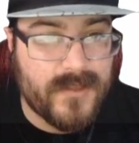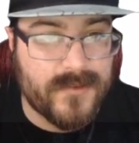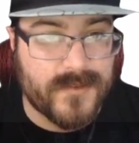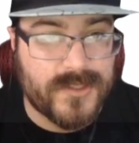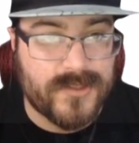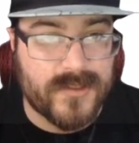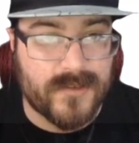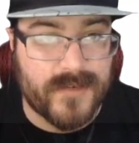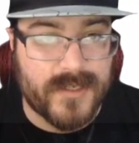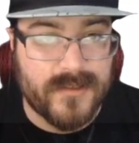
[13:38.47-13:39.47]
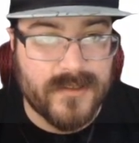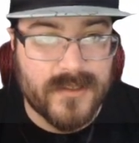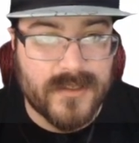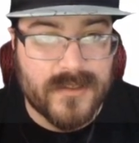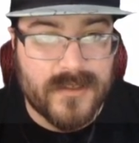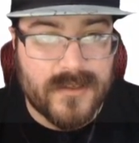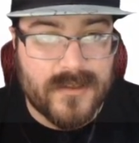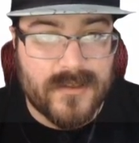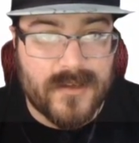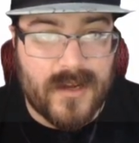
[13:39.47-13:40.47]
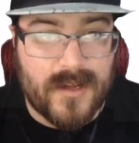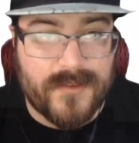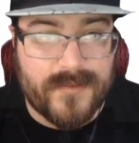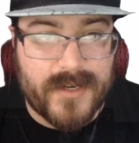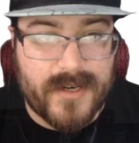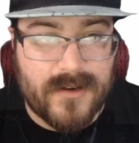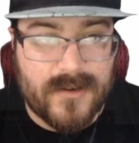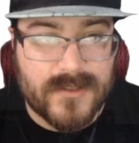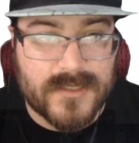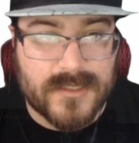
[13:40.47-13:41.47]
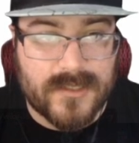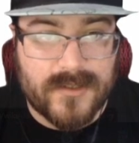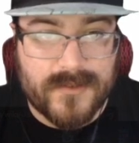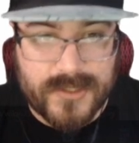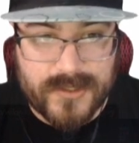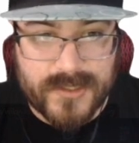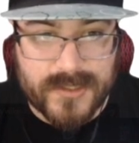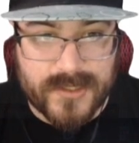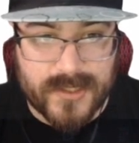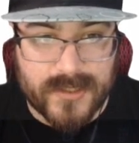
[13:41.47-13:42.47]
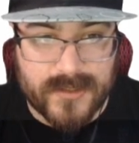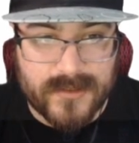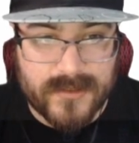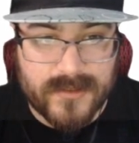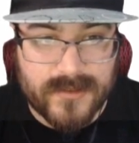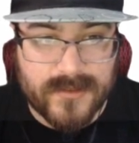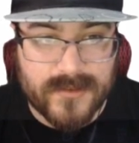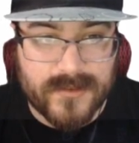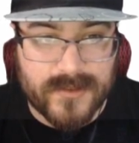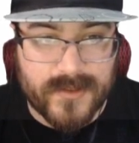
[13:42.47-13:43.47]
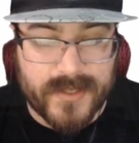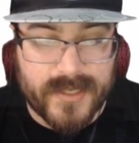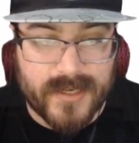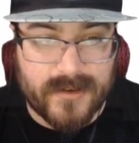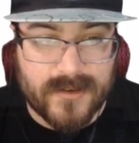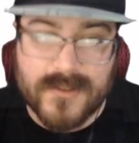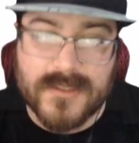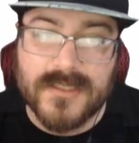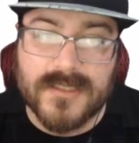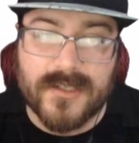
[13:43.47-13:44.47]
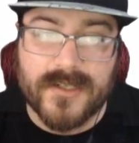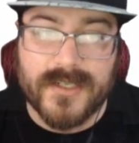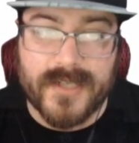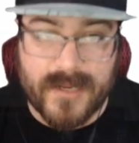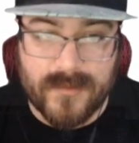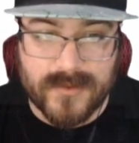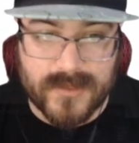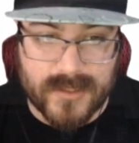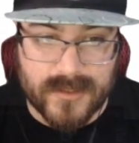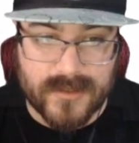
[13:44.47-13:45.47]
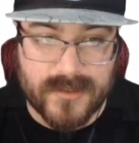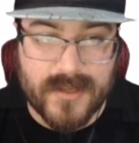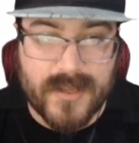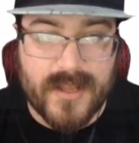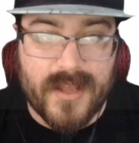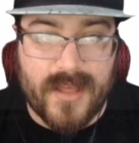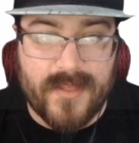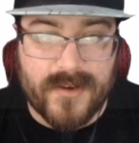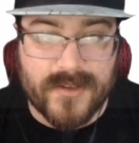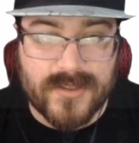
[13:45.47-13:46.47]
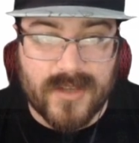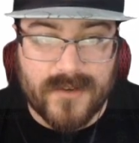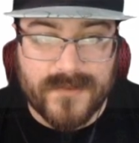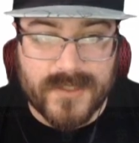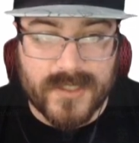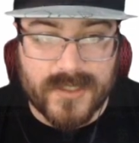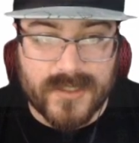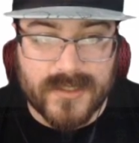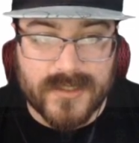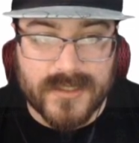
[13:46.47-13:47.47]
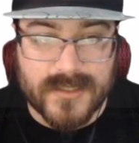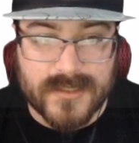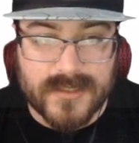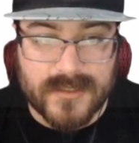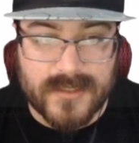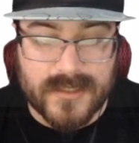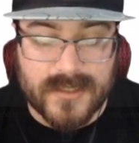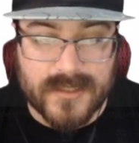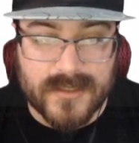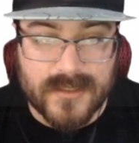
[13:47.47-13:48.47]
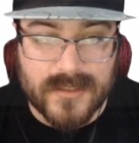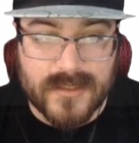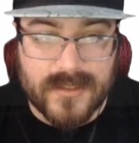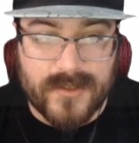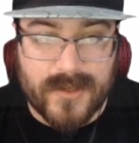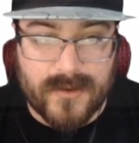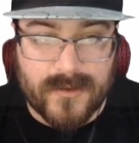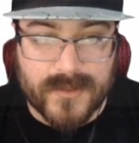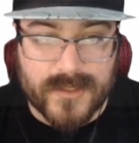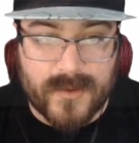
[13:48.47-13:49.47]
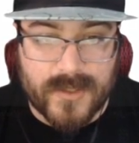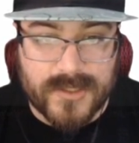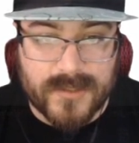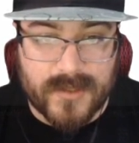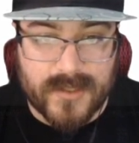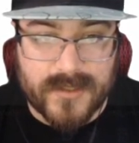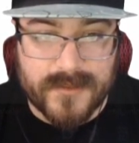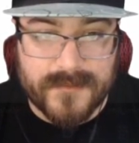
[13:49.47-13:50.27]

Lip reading: The red arrow is considered a restricted turn. The green arrow is considered an able turn, and then a soft turn is the node with a question mark.